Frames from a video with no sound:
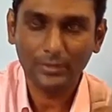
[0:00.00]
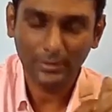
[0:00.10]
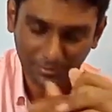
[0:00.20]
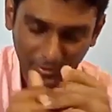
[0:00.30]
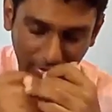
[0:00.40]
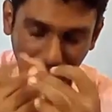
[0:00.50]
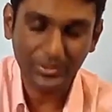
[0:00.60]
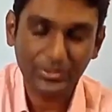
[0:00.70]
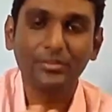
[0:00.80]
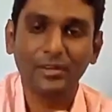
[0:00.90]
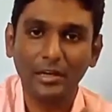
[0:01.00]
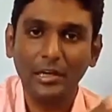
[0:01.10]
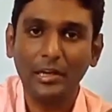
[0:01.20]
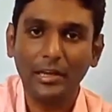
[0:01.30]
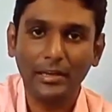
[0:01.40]
uh, for an ambitious
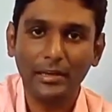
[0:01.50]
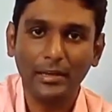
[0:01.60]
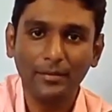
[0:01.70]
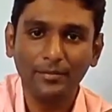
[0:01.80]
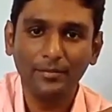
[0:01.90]
country like India.